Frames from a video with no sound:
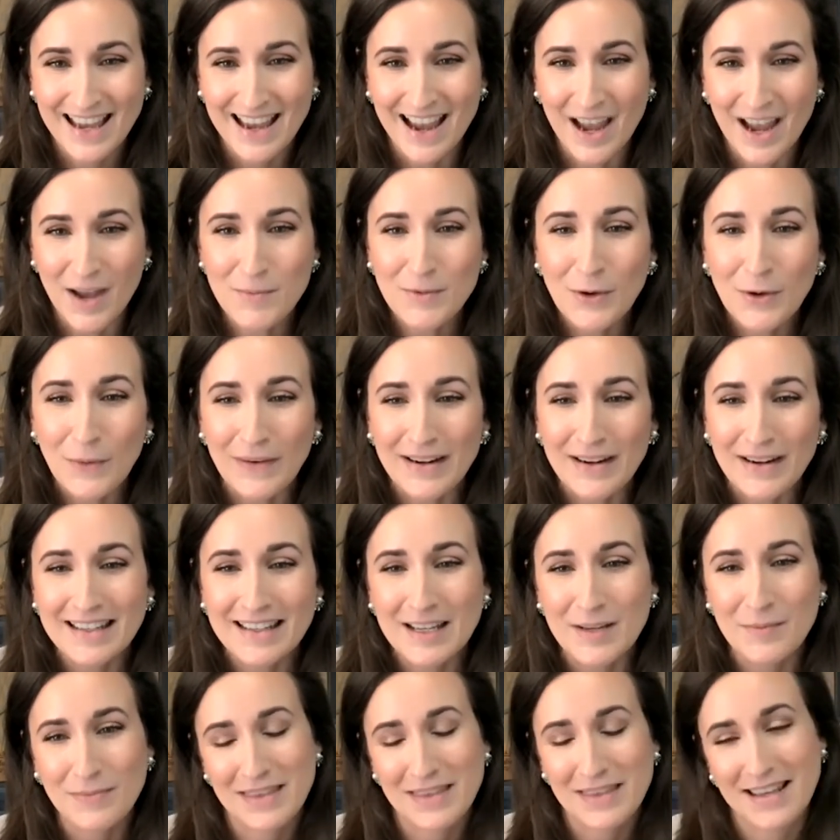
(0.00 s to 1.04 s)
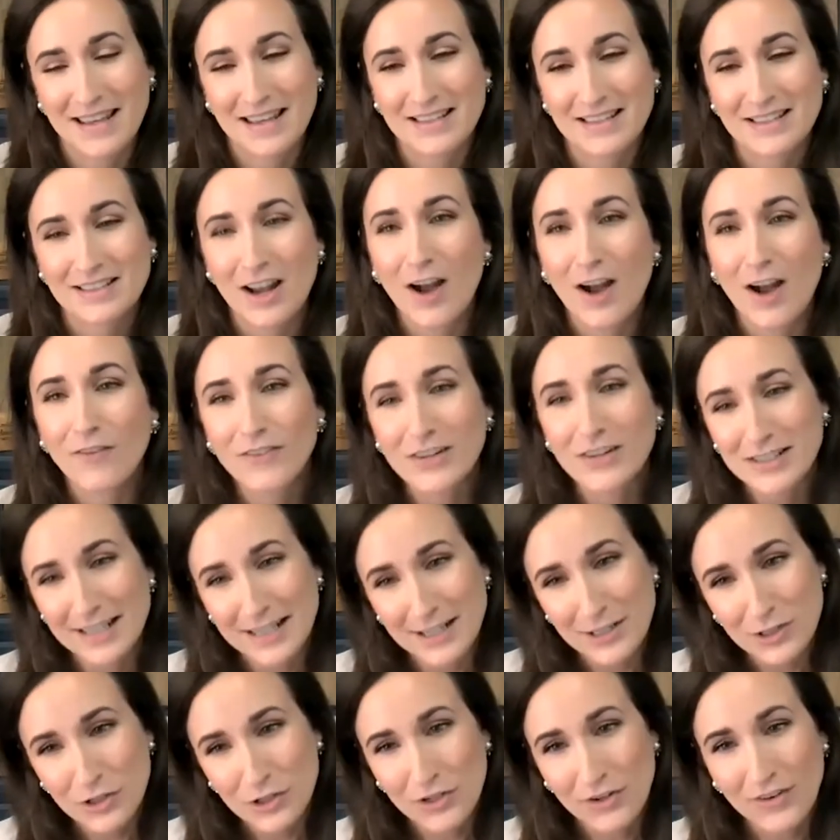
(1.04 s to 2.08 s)
I'm going to keep this
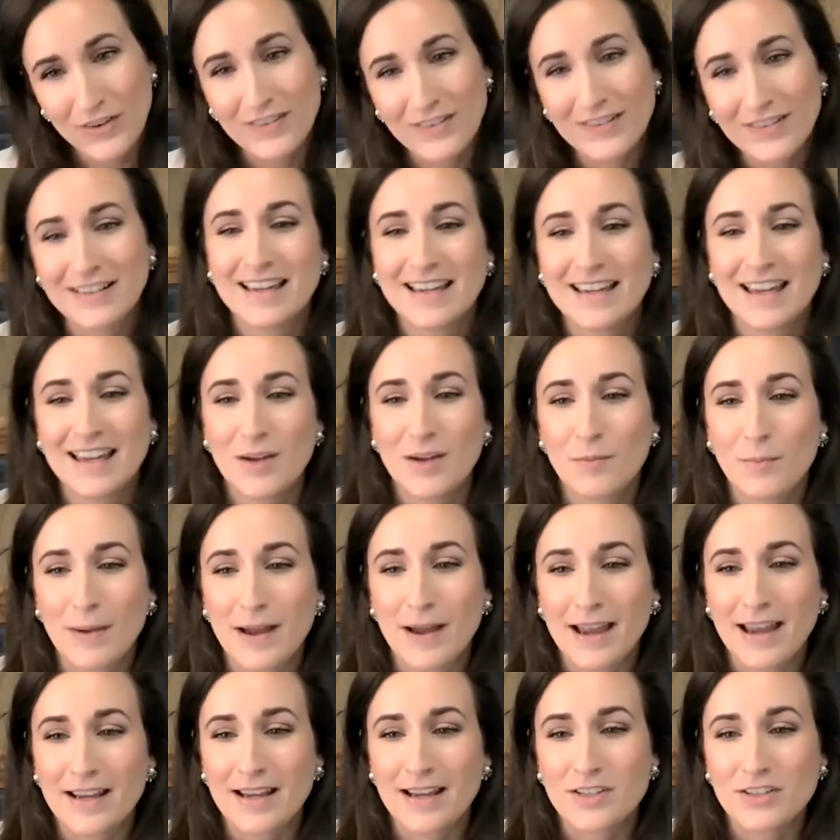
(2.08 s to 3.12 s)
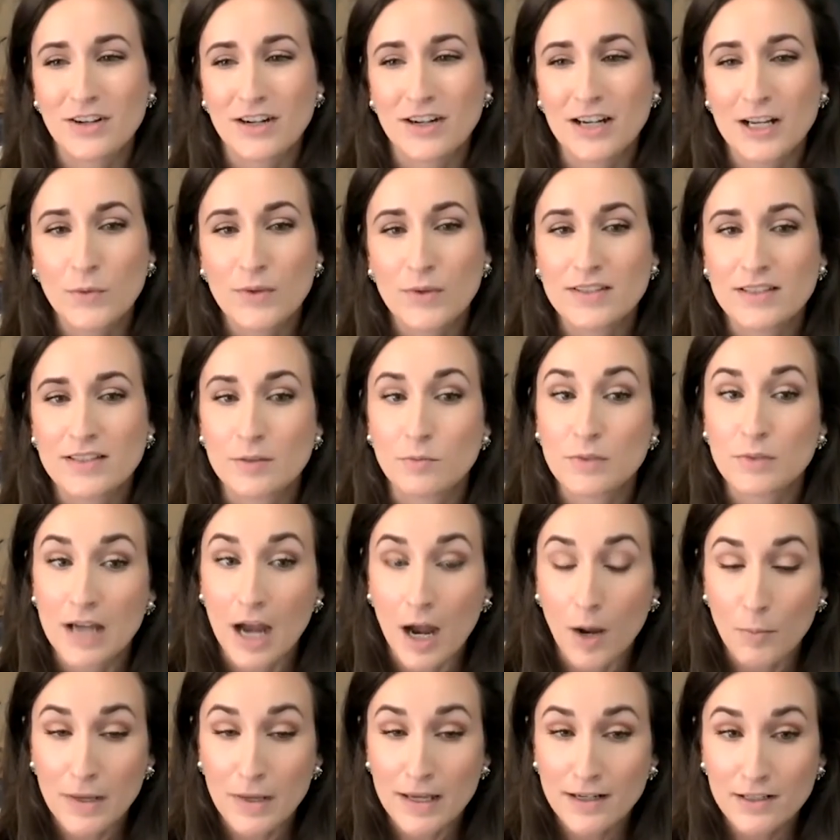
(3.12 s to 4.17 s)
conversational by starting with some
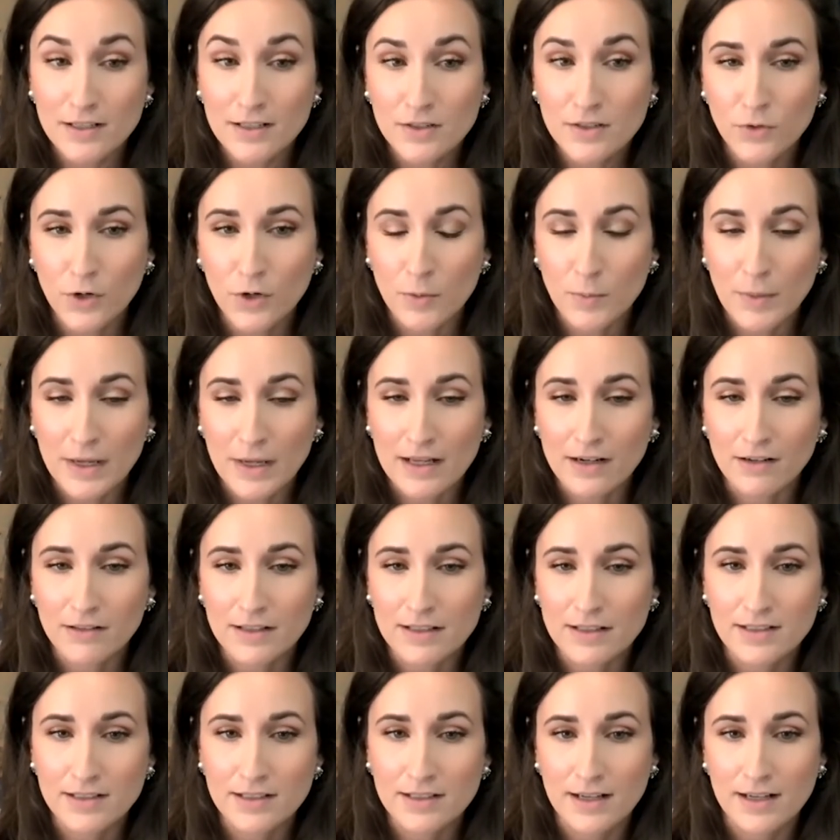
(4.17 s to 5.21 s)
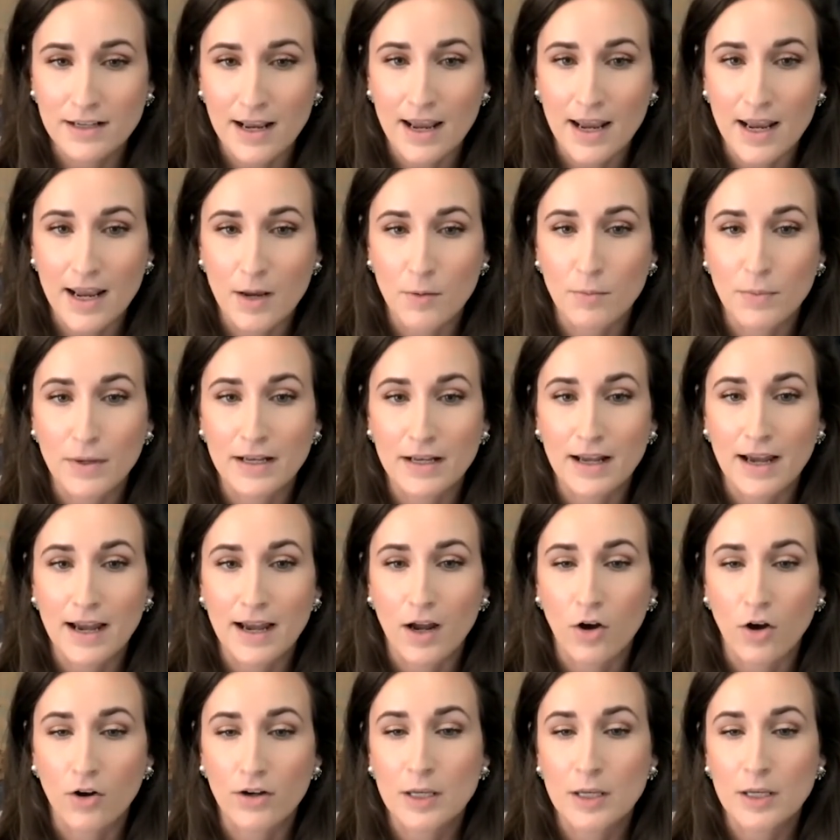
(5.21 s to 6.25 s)
topics for our panelists today, but
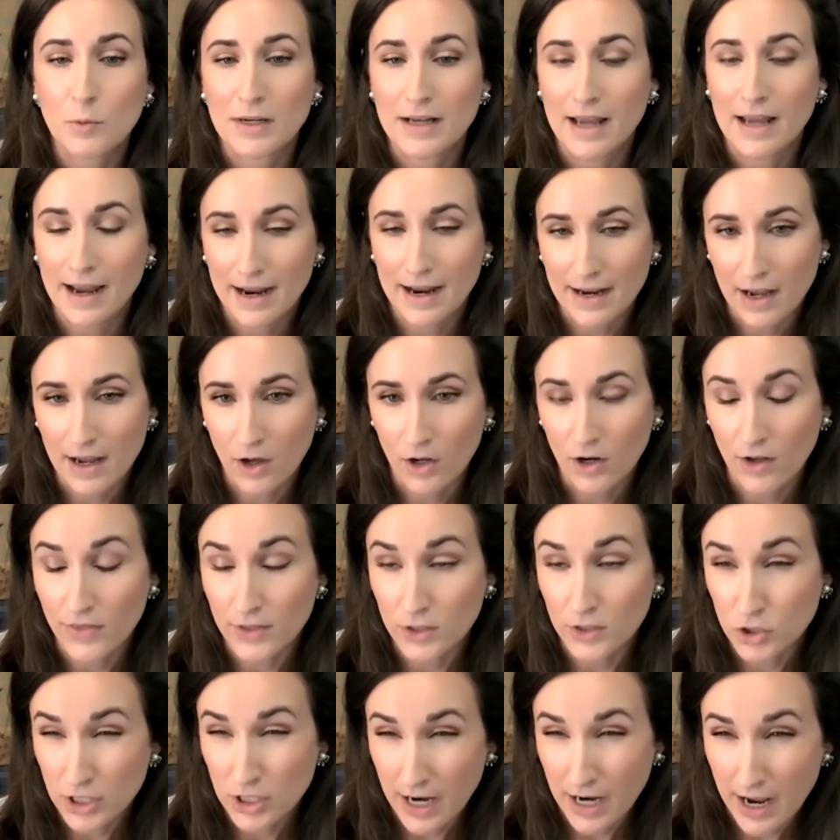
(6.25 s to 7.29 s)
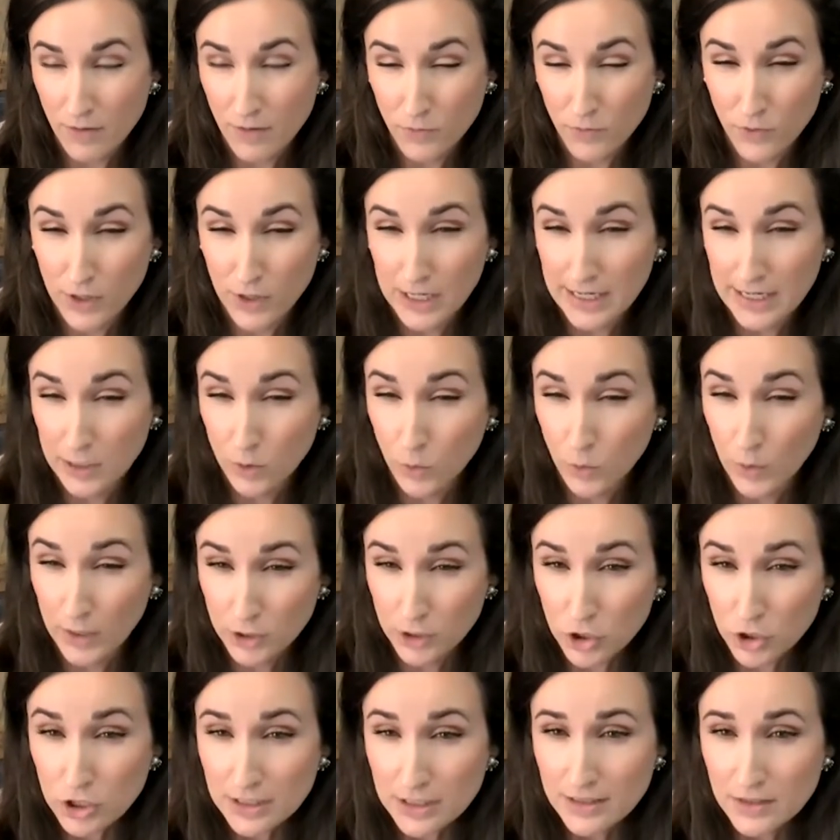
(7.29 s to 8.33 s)
I'll keep an eye out on the chat for any
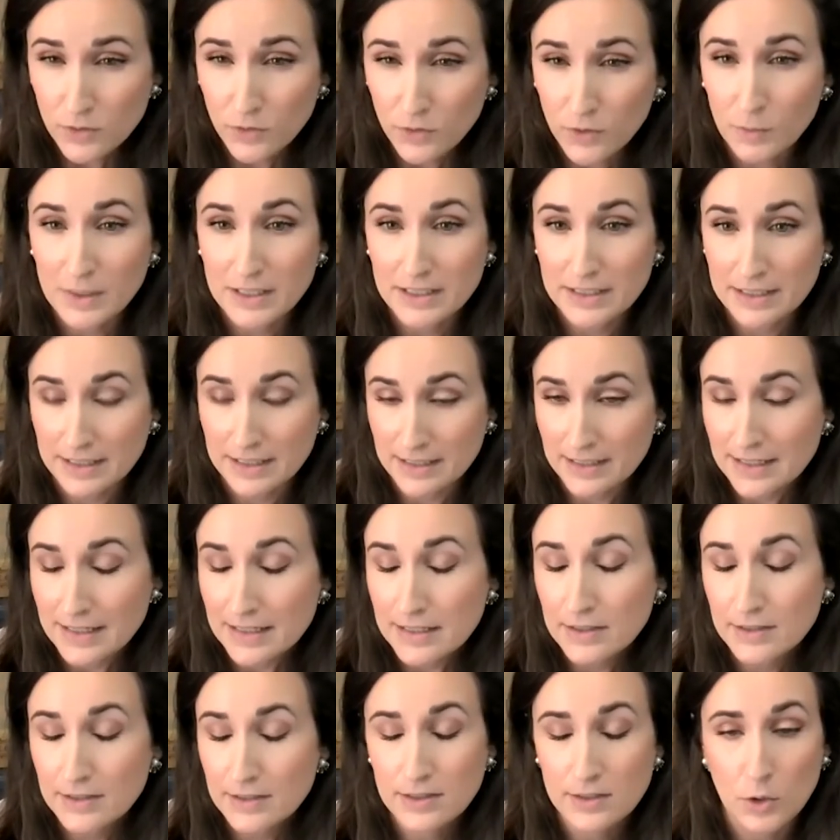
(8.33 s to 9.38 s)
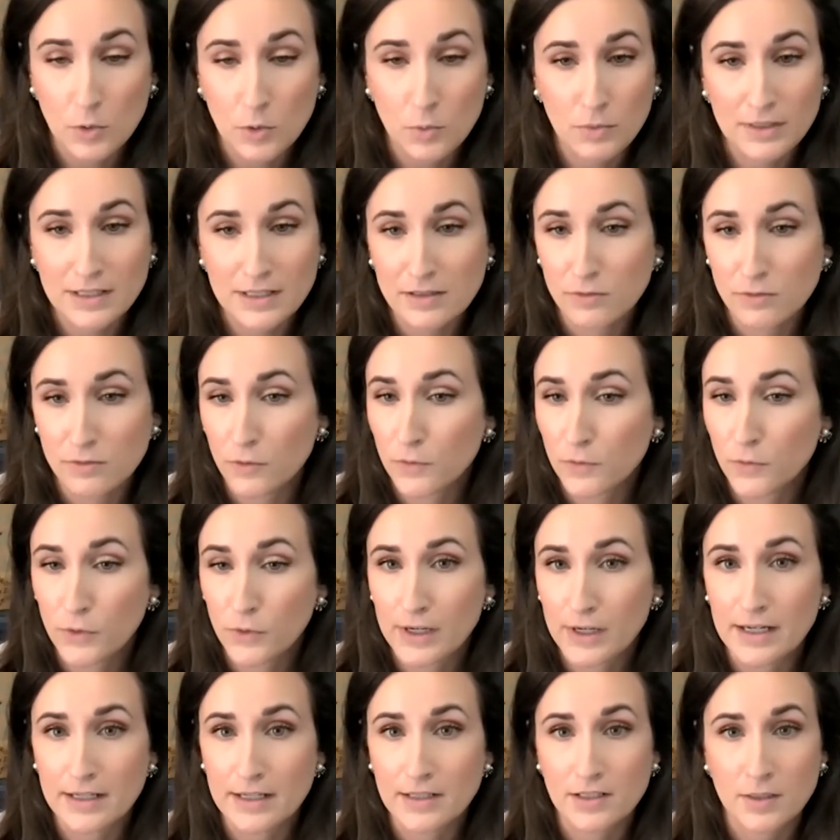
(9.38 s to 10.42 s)
questions from attendees, so please feel
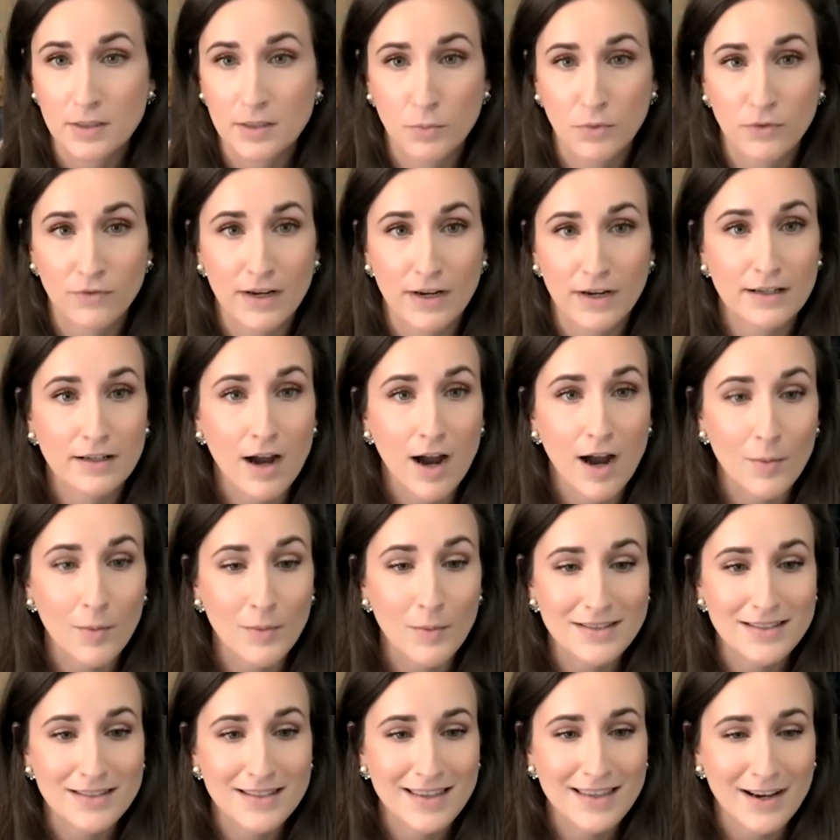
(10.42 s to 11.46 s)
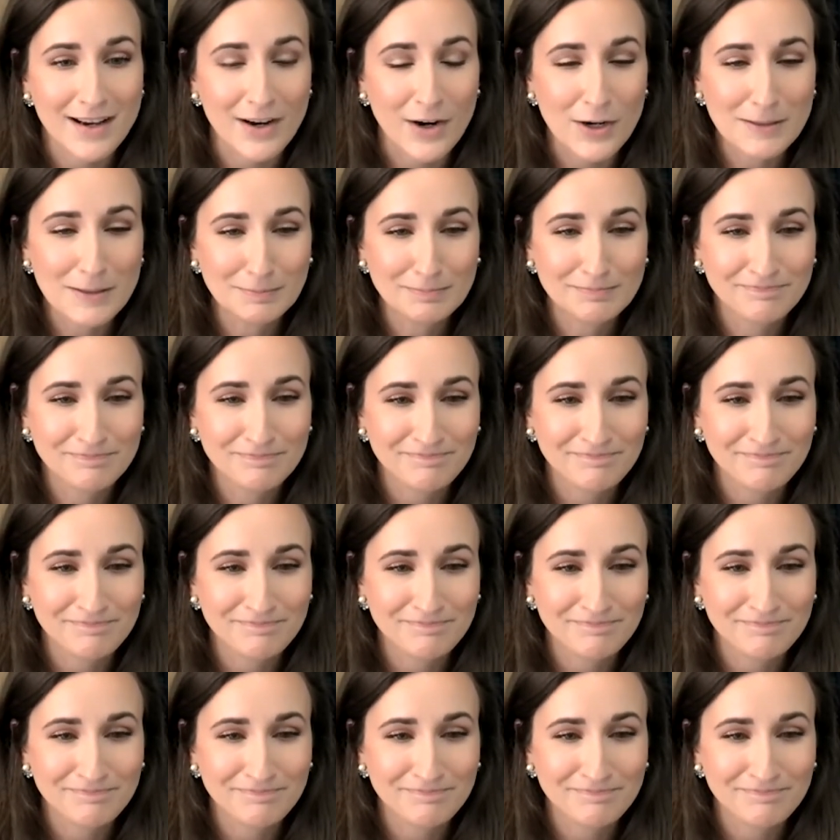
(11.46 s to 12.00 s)
free to provide comments there.